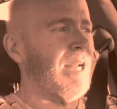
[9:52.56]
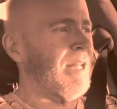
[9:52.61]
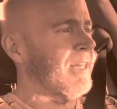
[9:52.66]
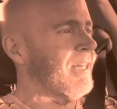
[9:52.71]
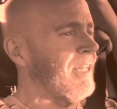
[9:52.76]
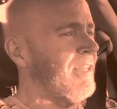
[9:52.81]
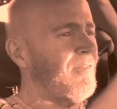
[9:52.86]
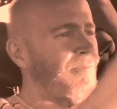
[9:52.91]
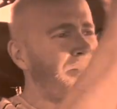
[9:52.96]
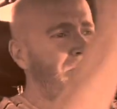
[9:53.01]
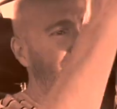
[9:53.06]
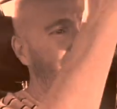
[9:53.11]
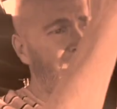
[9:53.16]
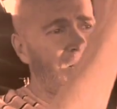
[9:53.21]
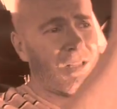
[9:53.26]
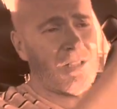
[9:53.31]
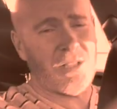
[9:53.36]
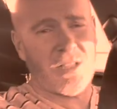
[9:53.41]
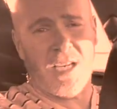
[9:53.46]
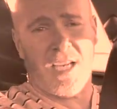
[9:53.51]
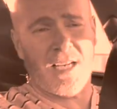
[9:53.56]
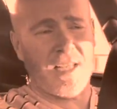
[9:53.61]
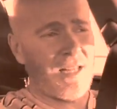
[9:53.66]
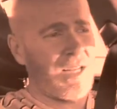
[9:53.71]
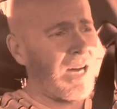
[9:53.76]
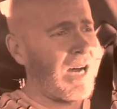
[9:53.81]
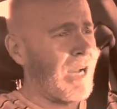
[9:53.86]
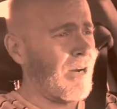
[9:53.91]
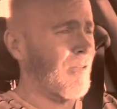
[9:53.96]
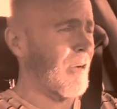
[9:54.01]
leaving me on the side of the
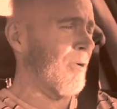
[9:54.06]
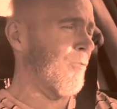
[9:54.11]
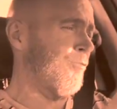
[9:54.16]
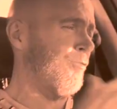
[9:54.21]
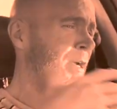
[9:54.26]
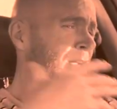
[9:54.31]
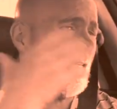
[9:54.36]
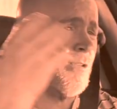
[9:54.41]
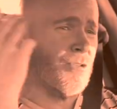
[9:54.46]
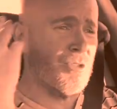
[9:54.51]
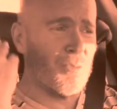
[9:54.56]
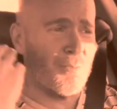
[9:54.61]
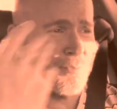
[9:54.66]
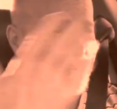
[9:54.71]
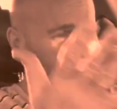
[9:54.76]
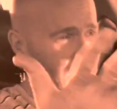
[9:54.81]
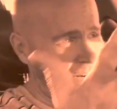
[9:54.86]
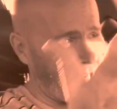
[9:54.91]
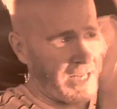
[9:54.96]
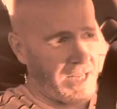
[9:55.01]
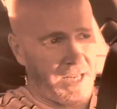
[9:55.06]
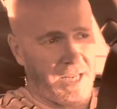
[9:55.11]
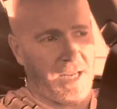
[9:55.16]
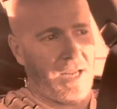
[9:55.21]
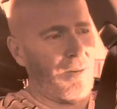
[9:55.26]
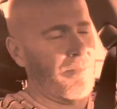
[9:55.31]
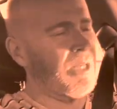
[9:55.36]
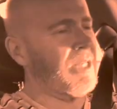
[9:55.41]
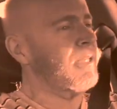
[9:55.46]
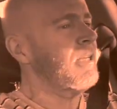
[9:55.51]
highway, wheels breaking.
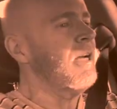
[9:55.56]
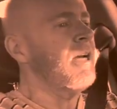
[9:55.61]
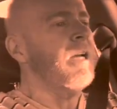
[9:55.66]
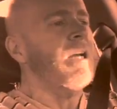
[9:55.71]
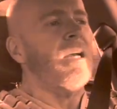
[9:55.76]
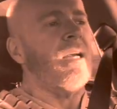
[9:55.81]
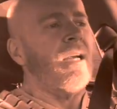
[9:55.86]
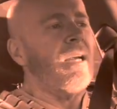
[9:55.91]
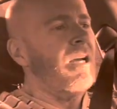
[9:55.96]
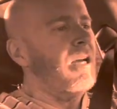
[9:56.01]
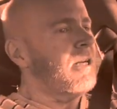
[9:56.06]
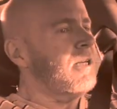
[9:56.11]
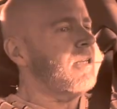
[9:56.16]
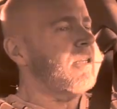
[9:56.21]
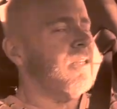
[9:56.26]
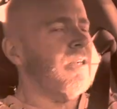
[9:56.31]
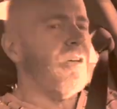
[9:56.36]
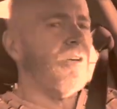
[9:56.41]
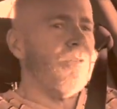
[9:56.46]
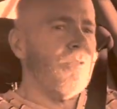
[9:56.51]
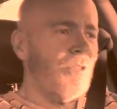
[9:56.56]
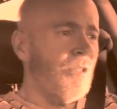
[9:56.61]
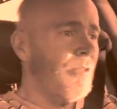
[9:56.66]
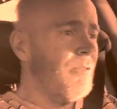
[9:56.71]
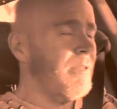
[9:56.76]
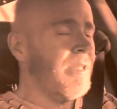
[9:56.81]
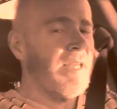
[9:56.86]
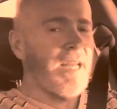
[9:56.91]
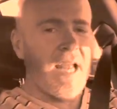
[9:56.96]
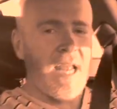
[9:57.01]
I mean, you know, you
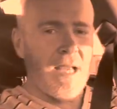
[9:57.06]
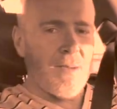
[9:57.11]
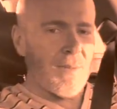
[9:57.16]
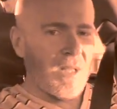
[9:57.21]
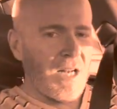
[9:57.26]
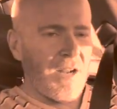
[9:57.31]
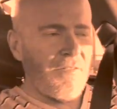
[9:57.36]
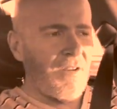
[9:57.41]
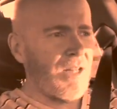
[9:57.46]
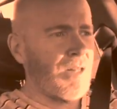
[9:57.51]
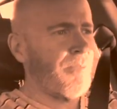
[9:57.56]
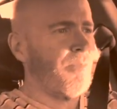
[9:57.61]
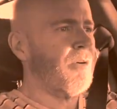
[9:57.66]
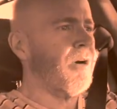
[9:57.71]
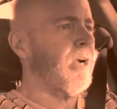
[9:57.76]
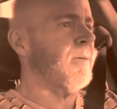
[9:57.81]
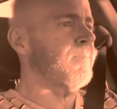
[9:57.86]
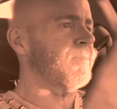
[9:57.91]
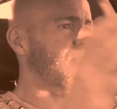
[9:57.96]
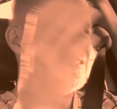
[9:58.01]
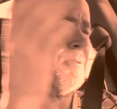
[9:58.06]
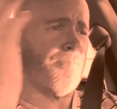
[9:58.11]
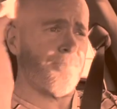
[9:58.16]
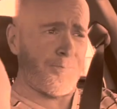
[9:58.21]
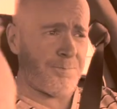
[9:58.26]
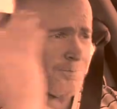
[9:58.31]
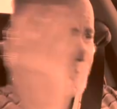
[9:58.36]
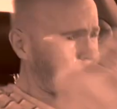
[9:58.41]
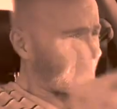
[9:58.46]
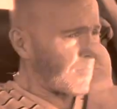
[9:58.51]
name it. I've had the problems.
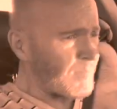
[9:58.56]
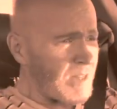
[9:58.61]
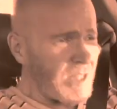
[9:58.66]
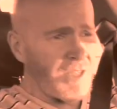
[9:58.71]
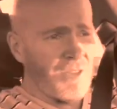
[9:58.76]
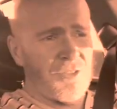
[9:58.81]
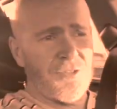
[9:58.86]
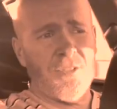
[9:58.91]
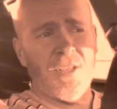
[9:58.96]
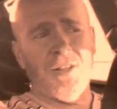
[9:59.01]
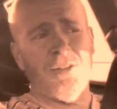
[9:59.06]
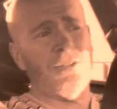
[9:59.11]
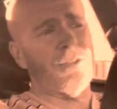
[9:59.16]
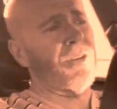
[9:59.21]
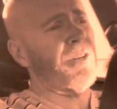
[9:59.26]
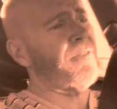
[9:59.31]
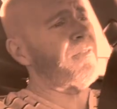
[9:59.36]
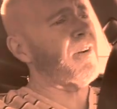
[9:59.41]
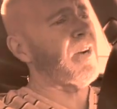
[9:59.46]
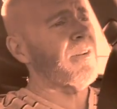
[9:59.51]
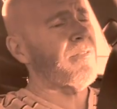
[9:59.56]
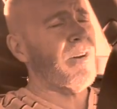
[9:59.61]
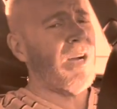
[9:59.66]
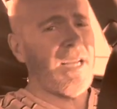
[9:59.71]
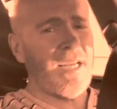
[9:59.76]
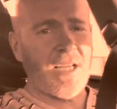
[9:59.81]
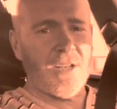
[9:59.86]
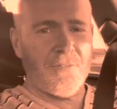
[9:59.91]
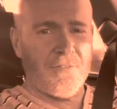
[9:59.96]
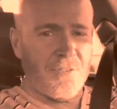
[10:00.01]

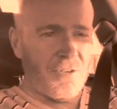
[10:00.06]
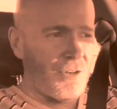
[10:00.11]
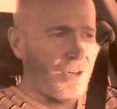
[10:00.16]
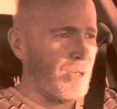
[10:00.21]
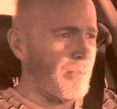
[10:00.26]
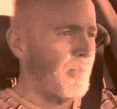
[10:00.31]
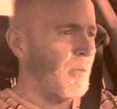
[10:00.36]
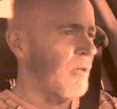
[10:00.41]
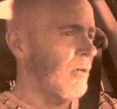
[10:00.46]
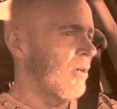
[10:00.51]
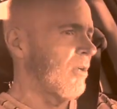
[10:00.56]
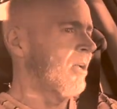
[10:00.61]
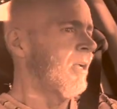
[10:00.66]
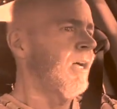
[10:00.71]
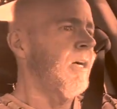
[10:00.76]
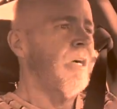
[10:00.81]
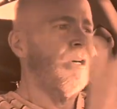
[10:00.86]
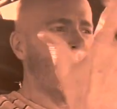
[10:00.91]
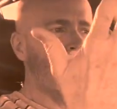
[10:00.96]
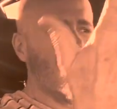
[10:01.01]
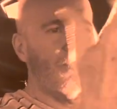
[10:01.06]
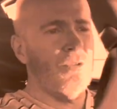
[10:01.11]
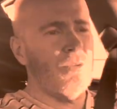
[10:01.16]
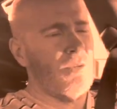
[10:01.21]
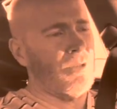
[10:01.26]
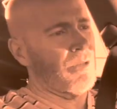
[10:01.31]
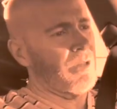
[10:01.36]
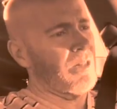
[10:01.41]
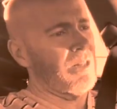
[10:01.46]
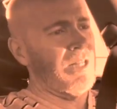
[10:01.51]
335i convertible,
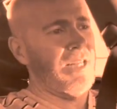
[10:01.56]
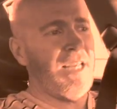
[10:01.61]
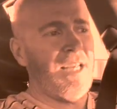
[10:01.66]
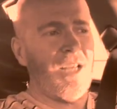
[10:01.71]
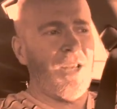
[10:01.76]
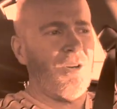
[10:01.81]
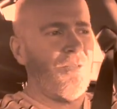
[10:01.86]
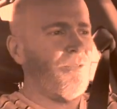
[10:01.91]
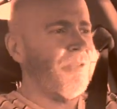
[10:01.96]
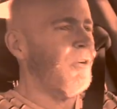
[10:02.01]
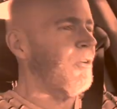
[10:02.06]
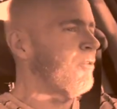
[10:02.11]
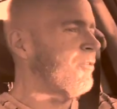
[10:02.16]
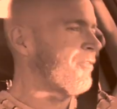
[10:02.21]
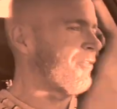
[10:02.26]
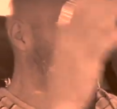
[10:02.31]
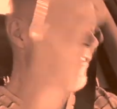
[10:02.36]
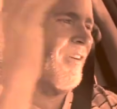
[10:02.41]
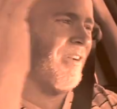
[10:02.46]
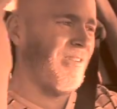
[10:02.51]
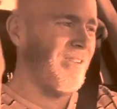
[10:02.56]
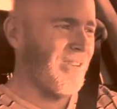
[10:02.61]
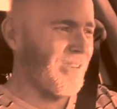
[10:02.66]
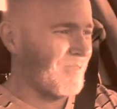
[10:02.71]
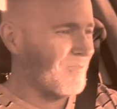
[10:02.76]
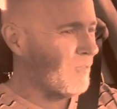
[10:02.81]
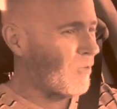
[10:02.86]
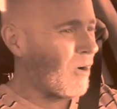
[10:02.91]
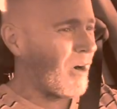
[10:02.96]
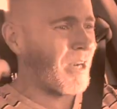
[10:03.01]
leaky roof,
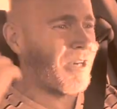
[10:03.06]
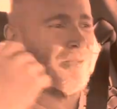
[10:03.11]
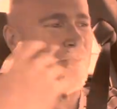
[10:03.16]
water